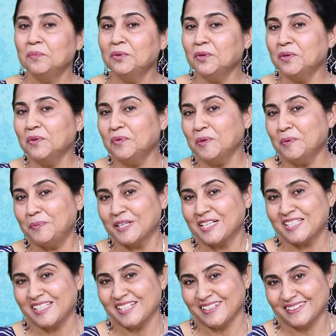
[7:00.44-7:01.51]
Beautiful
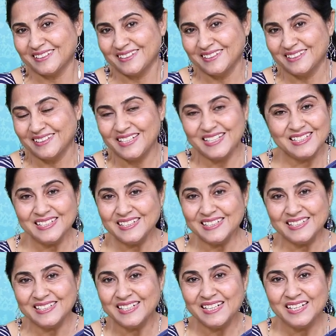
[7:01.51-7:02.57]
picture, isn't
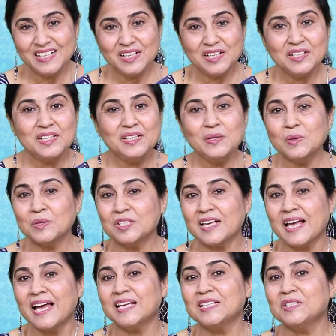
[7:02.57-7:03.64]
it? It looks
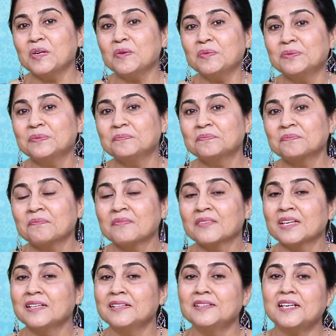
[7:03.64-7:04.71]
as if
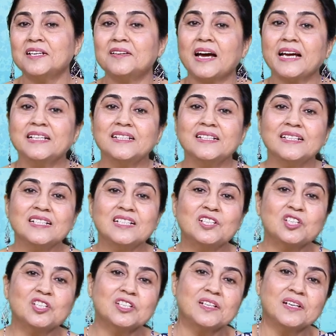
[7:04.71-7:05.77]
the writer is
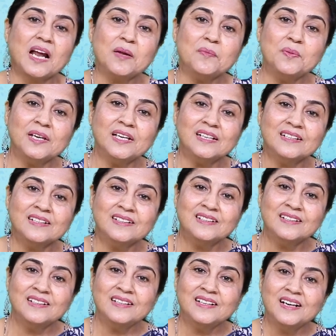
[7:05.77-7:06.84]
describing
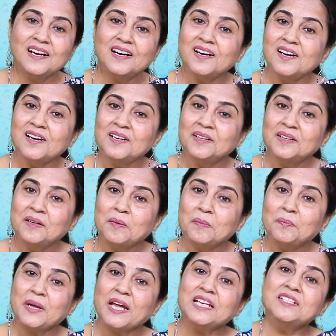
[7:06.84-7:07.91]
a
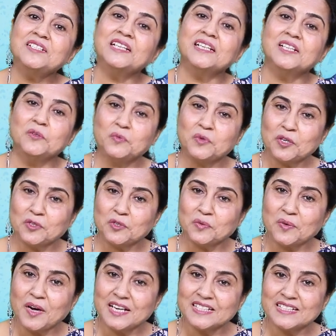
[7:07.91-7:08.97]
painting in front
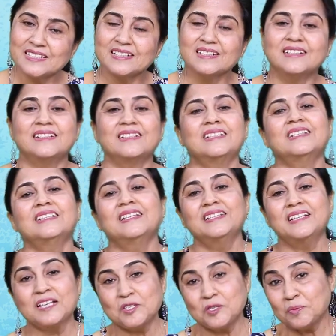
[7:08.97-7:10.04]
of eyes.
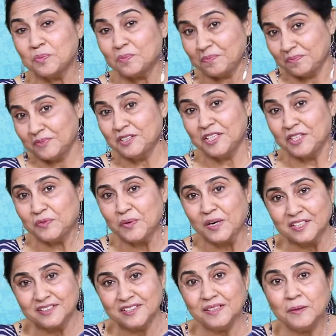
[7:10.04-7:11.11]
Let us read
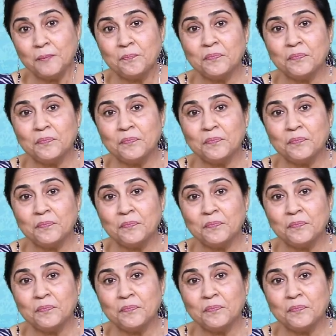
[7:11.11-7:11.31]
further.